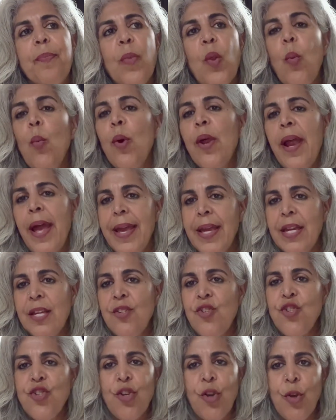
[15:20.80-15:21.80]
what I
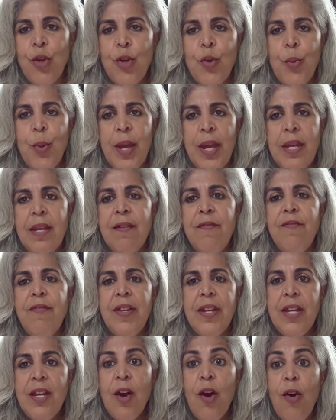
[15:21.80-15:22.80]
can show you in a
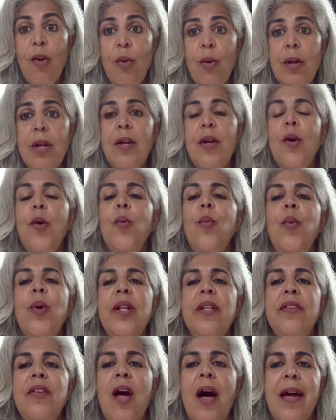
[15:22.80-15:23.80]
video
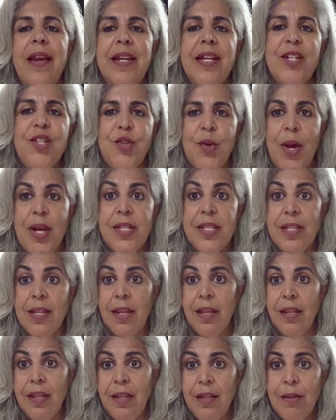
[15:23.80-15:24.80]
will not address
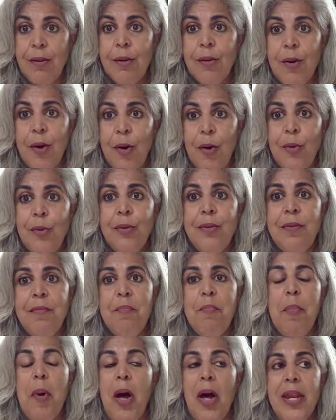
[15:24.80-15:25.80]
your
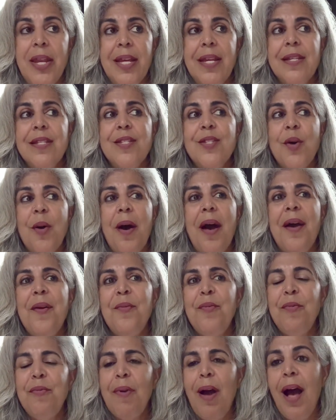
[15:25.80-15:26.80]
own body. So I
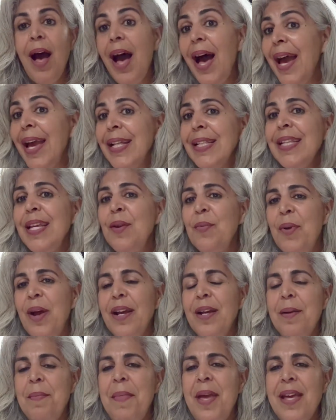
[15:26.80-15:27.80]
highly
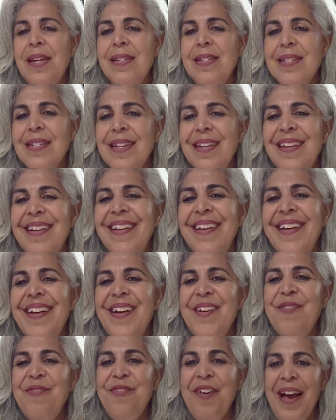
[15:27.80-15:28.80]
recommend
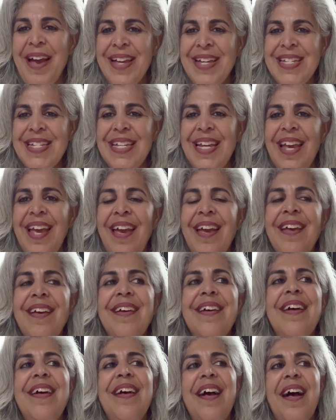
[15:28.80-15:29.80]

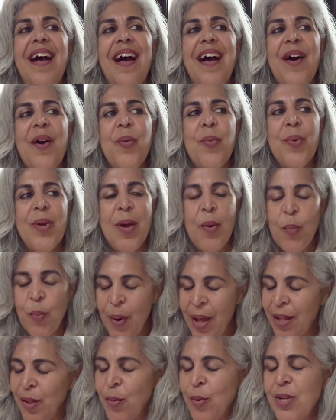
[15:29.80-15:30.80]
finding a
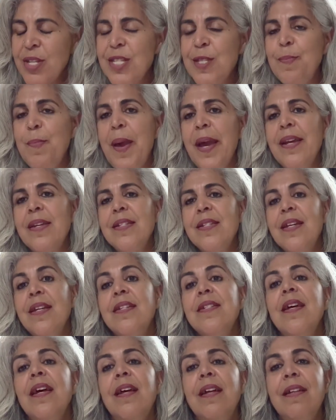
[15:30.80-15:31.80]

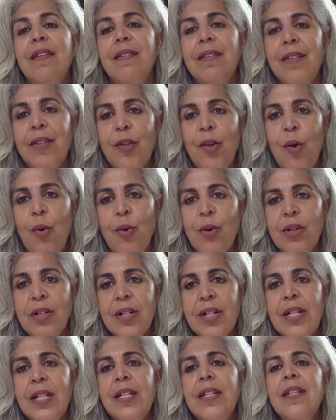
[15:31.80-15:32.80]
well-respected
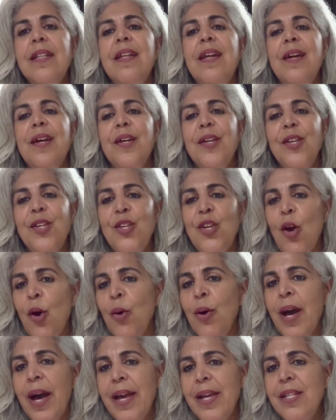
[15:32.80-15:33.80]
local
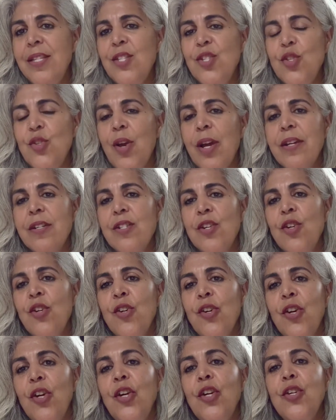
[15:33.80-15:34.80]
yoga
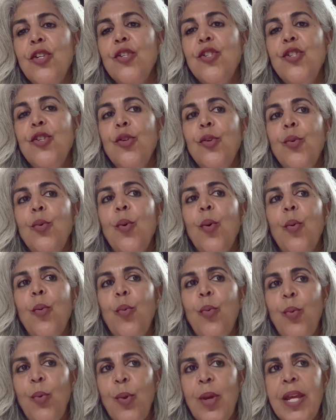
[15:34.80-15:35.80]
instructor to
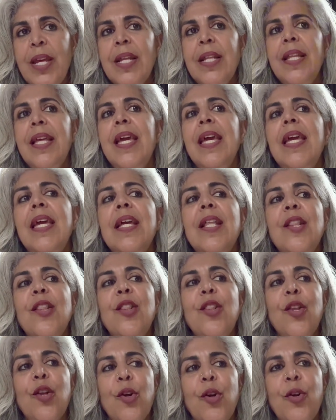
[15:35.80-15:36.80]
really
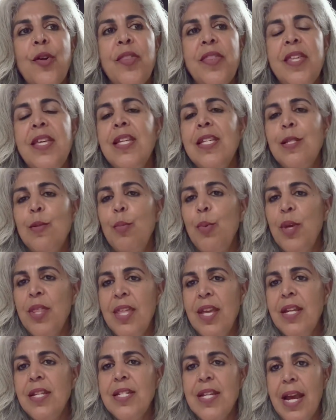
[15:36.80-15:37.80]
learn these
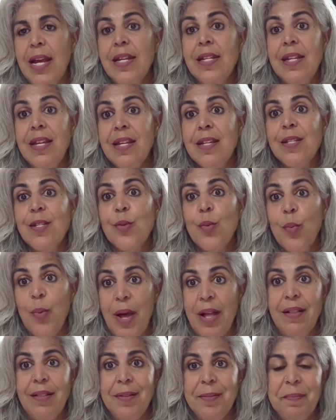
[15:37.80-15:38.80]
breathing techniques
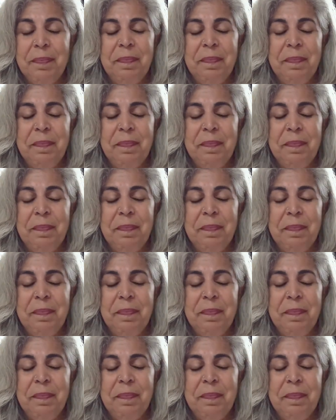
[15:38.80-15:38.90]
well.